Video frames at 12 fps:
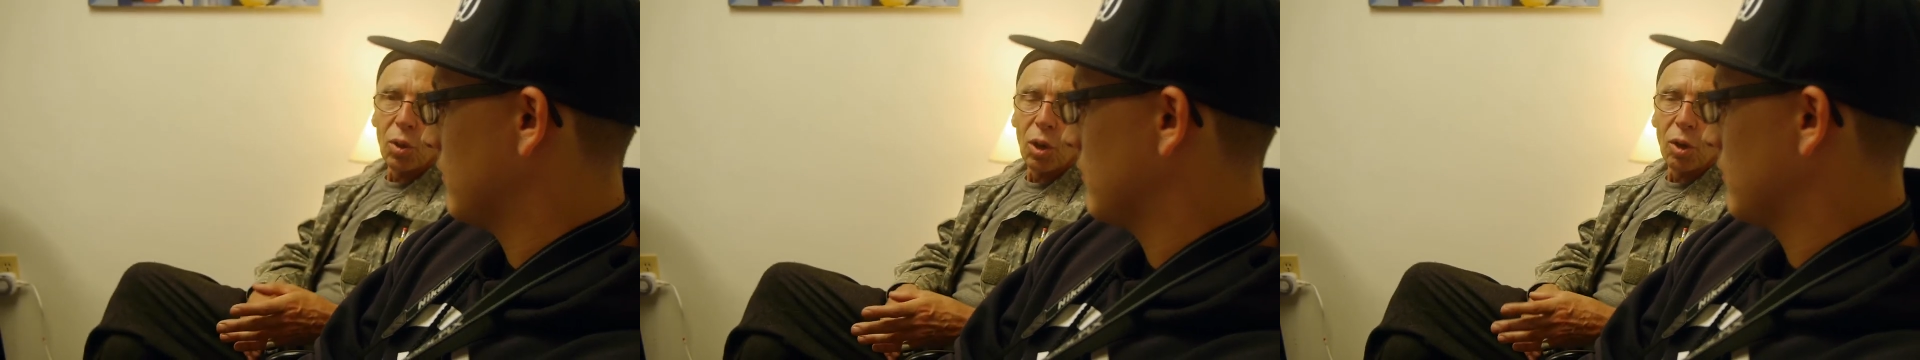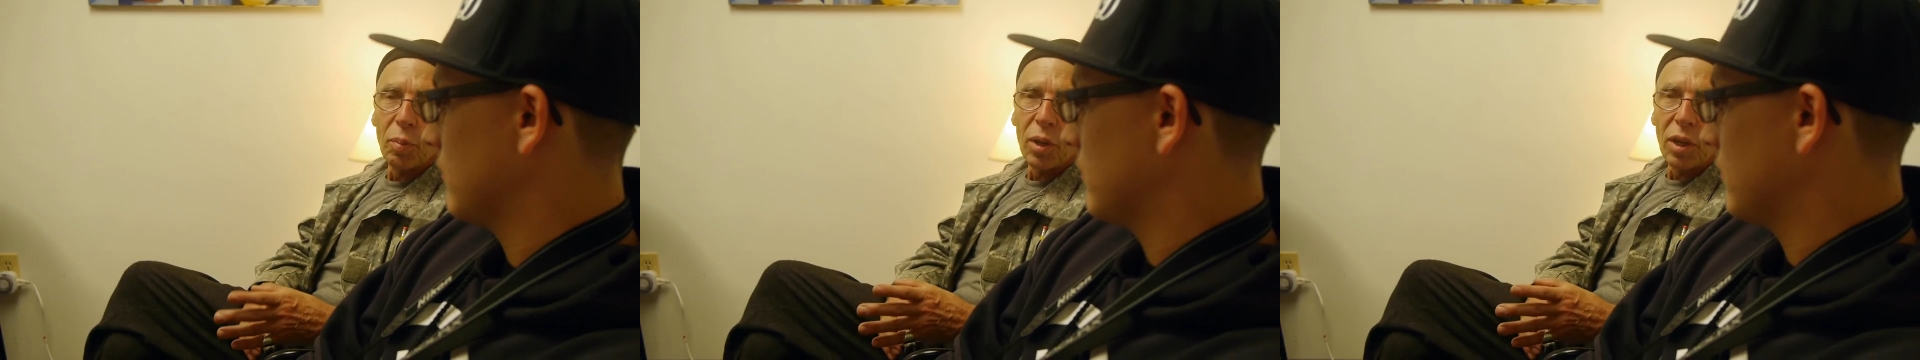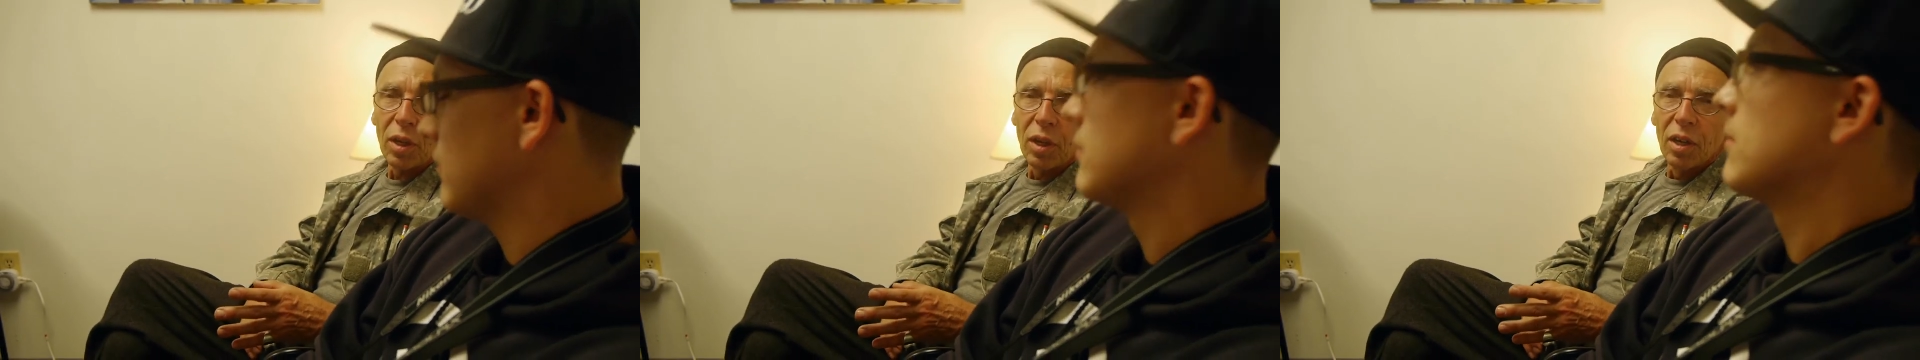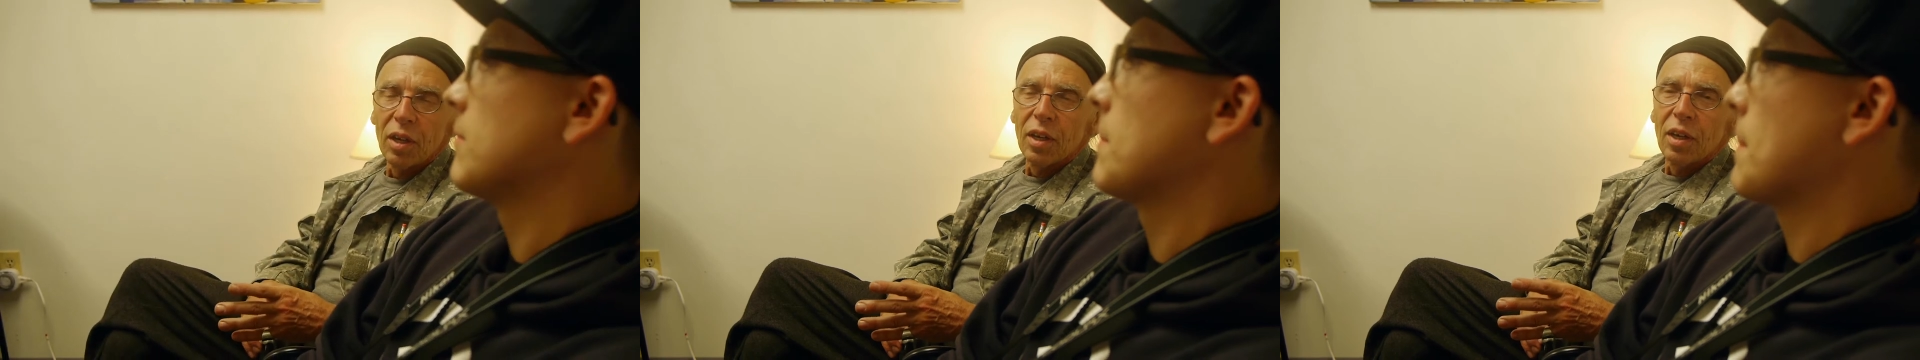Hello,
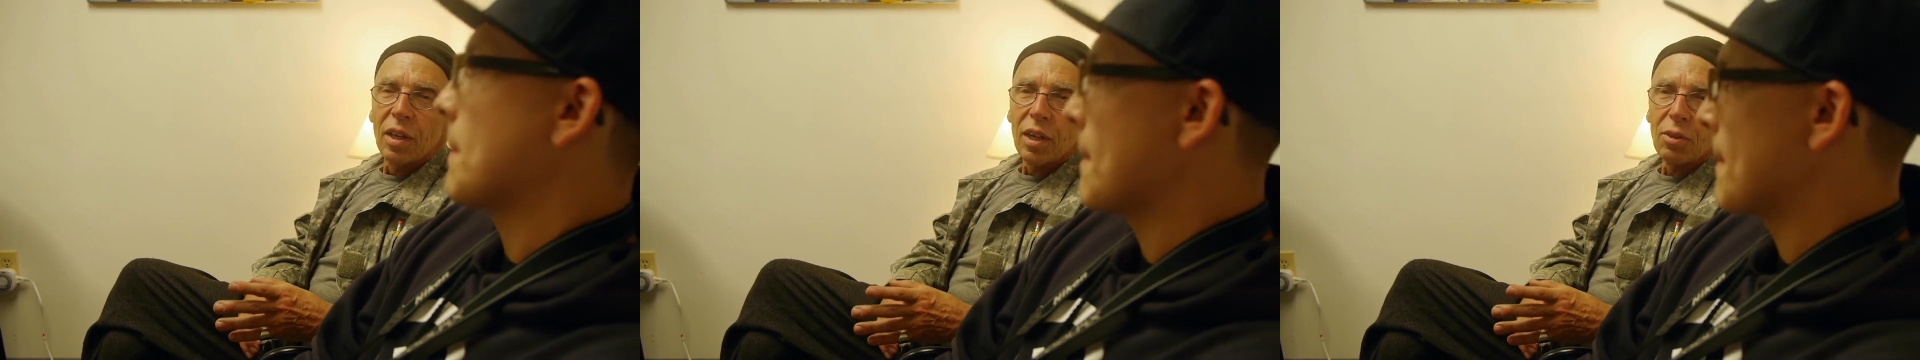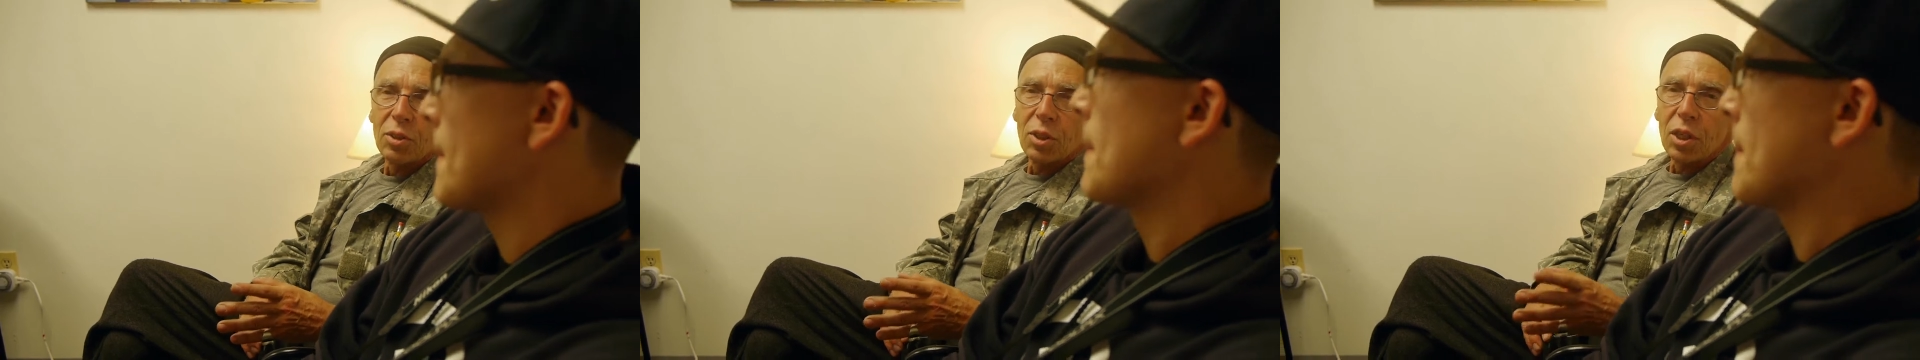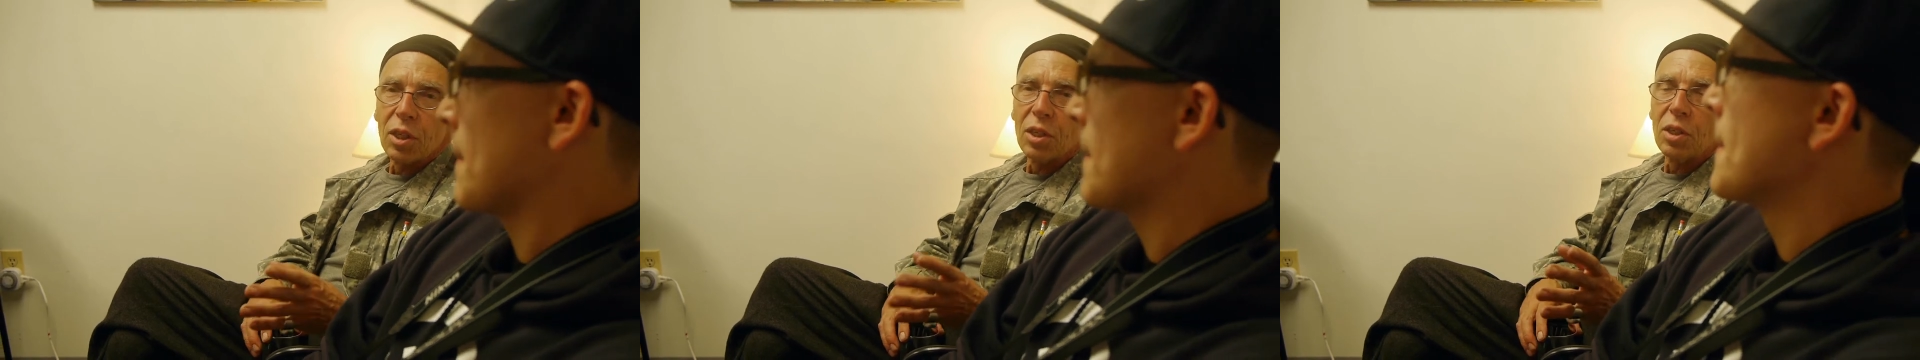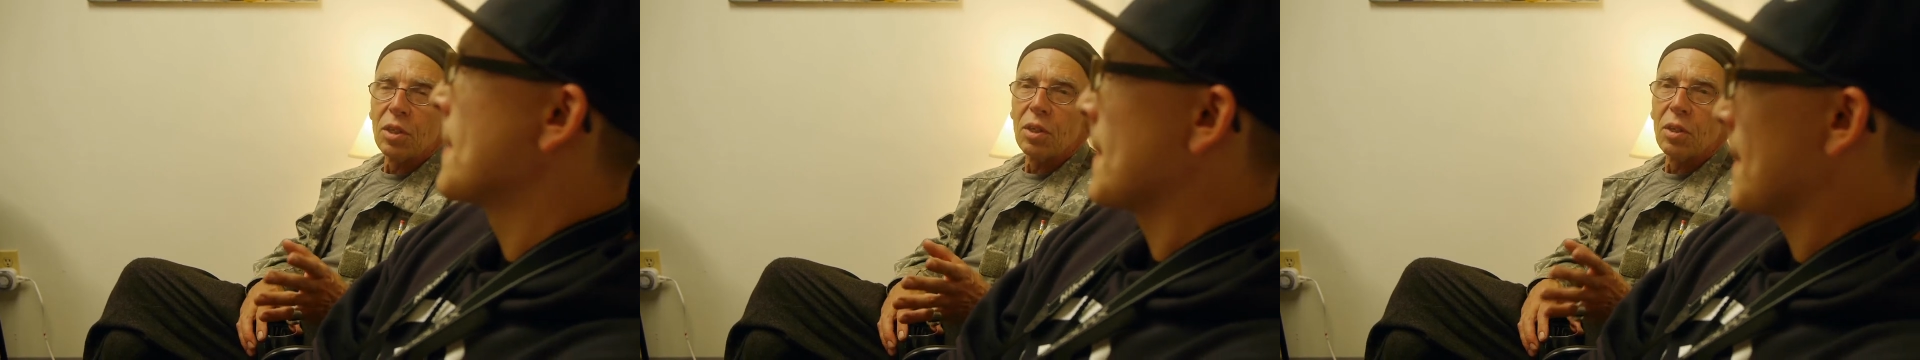everybody, and
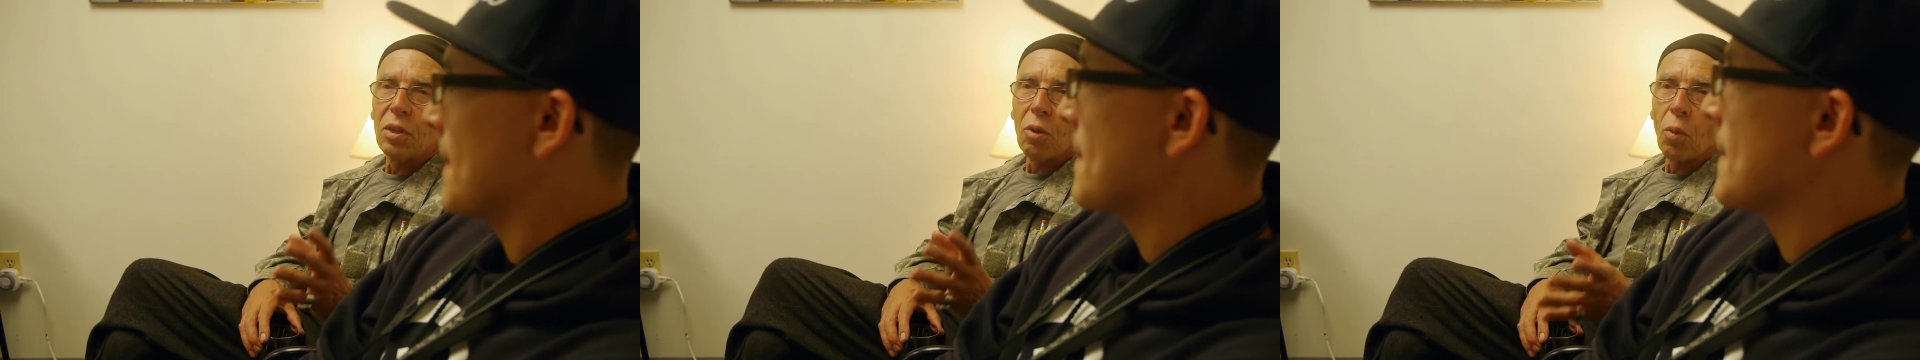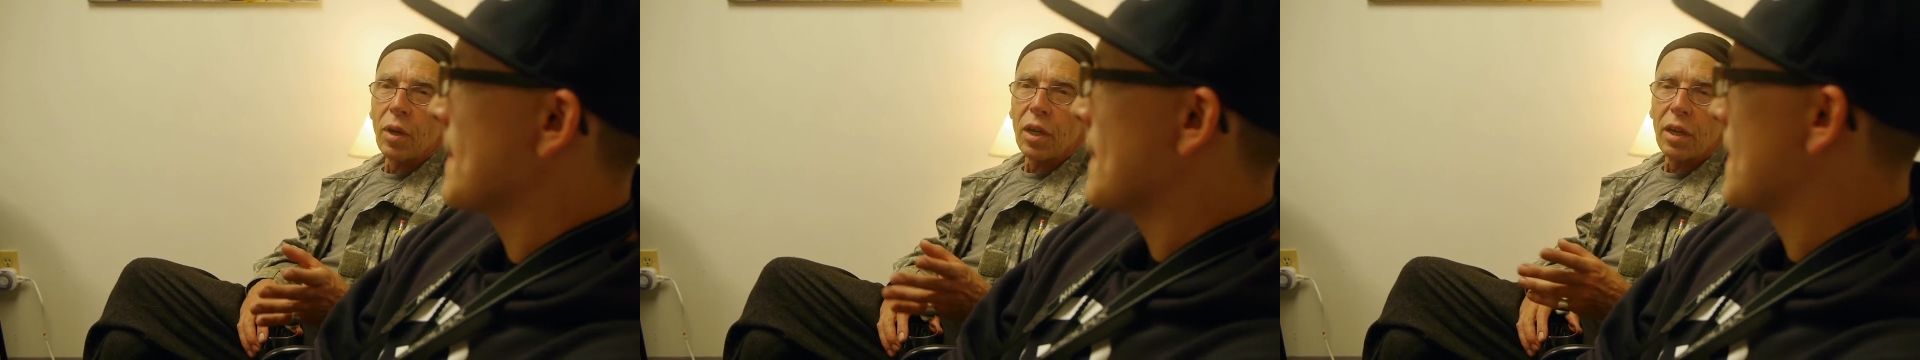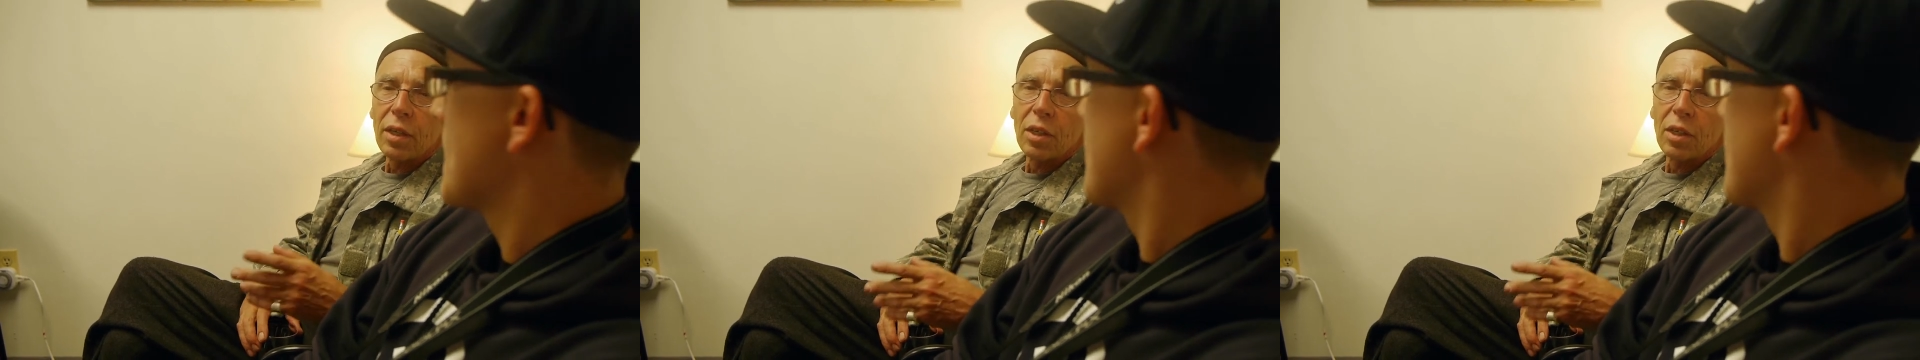welcome to